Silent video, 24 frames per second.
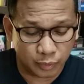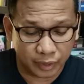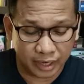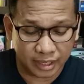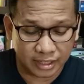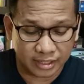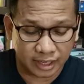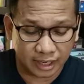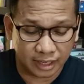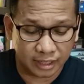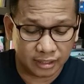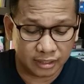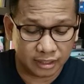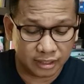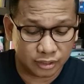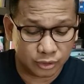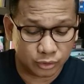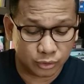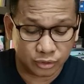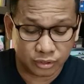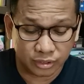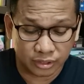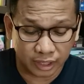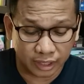were excited
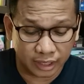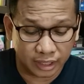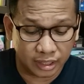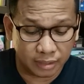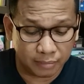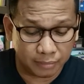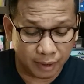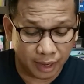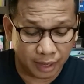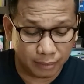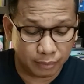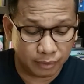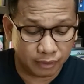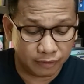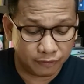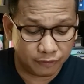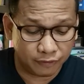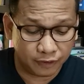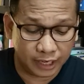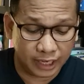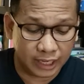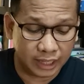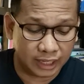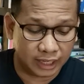just to study the Bible
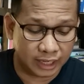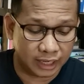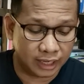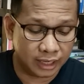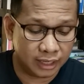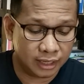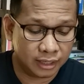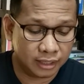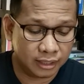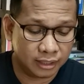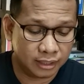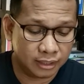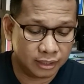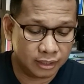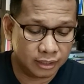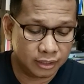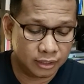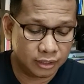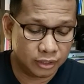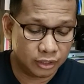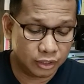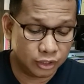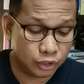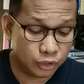freely
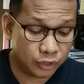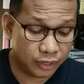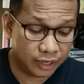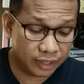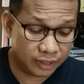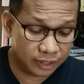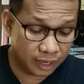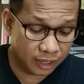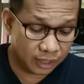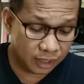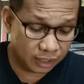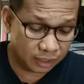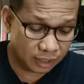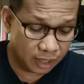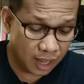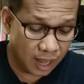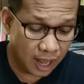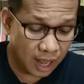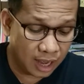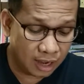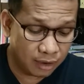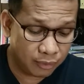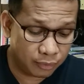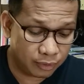during daylight
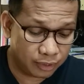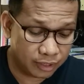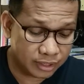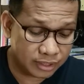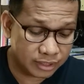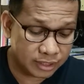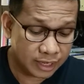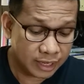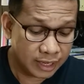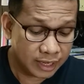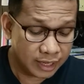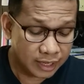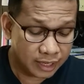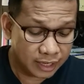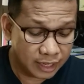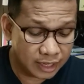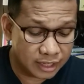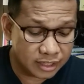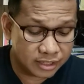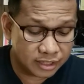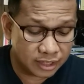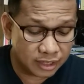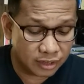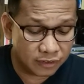hours
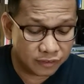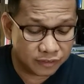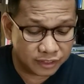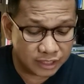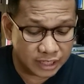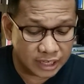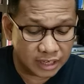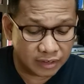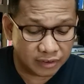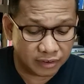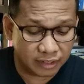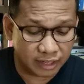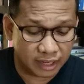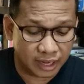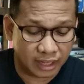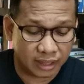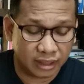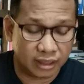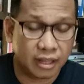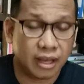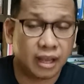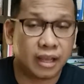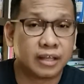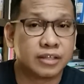instead of secretly
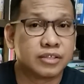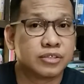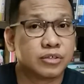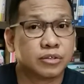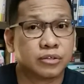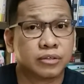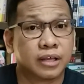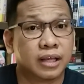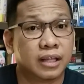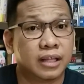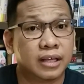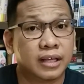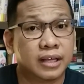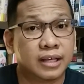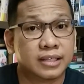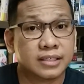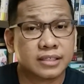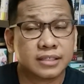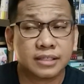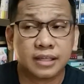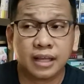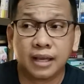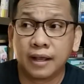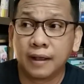at night." So telling
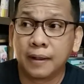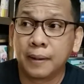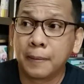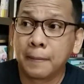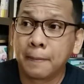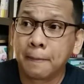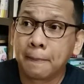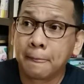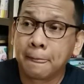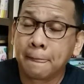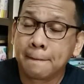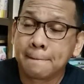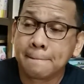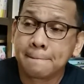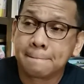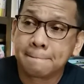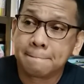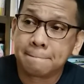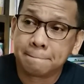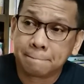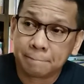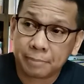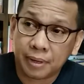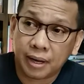us na
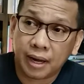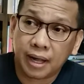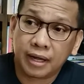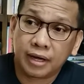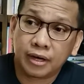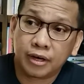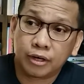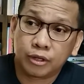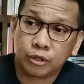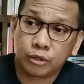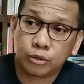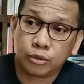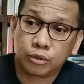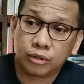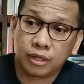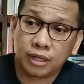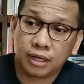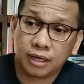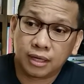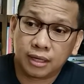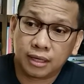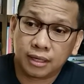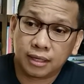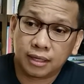prior to
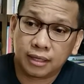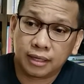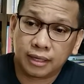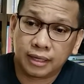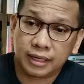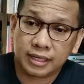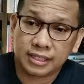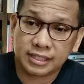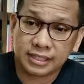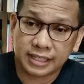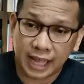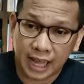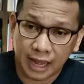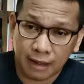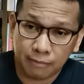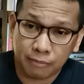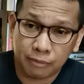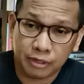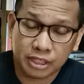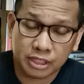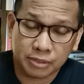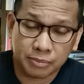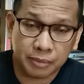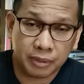the
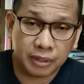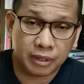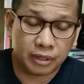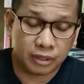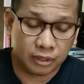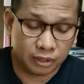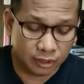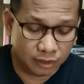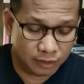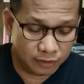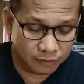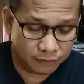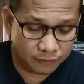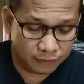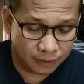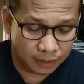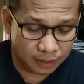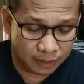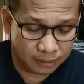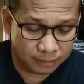establishment of